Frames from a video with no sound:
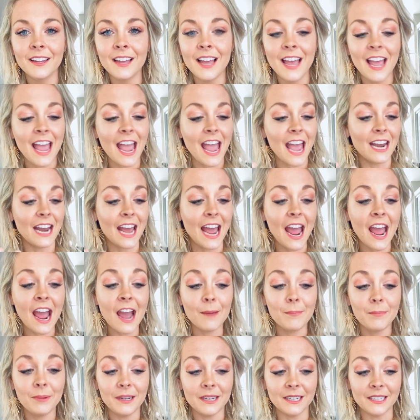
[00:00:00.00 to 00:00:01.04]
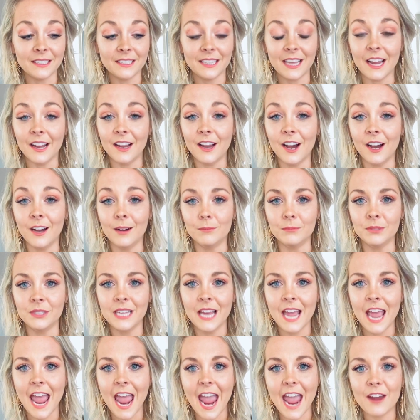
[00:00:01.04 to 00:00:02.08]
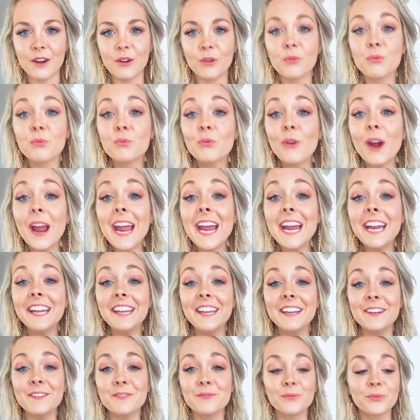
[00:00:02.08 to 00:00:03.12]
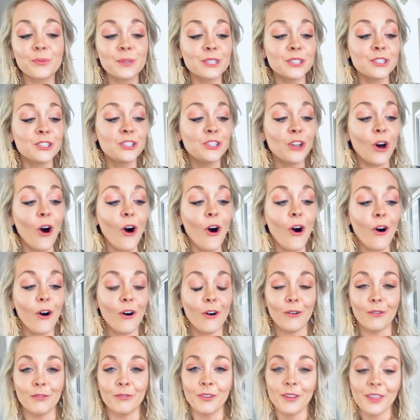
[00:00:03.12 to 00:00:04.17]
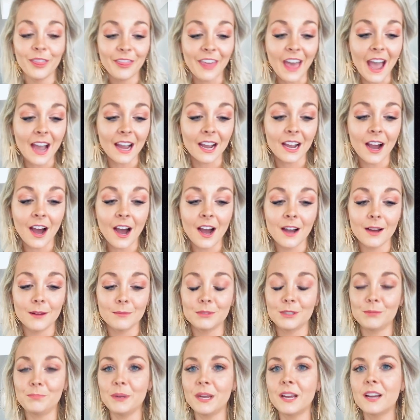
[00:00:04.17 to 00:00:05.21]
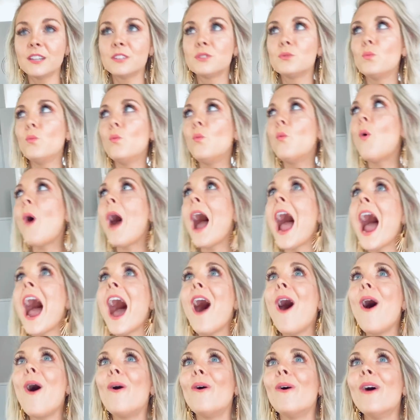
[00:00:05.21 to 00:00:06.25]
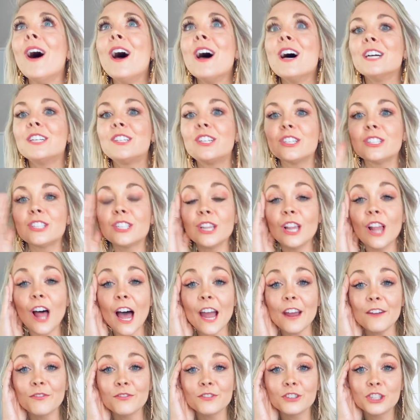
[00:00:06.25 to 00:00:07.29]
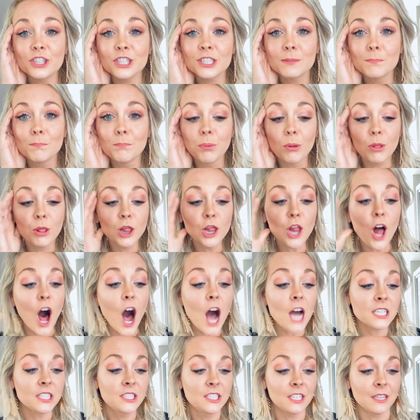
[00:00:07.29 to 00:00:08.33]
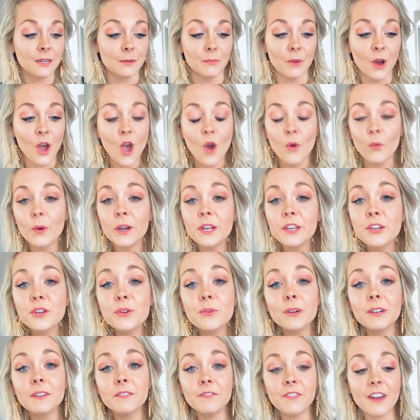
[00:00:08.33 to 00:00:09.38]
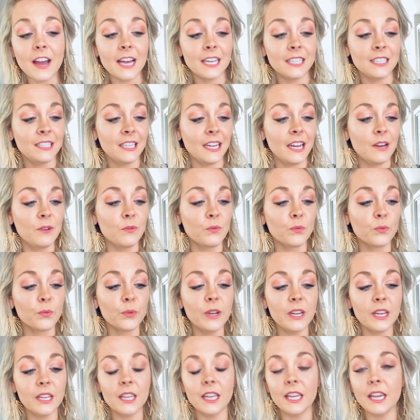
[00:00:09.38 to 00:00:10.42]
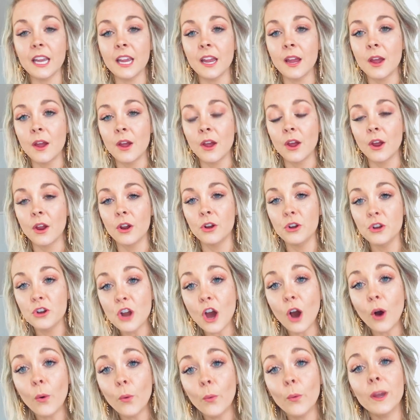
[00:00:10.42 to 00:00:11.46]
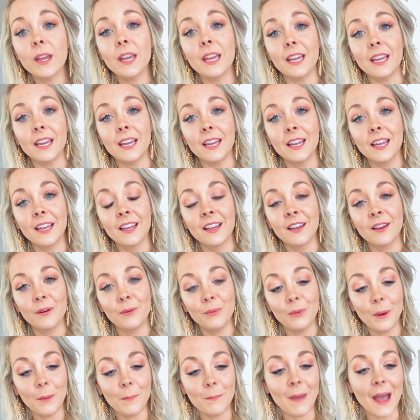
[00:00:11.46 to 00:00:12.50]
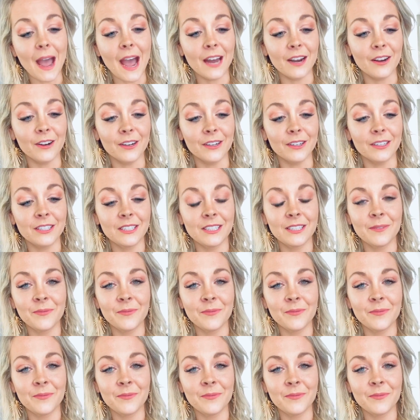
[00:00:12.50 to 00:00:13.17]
and a happiness that comes, and a radiant resolve that comes, because wow, does life just blossom when you invest in really knowing what matters.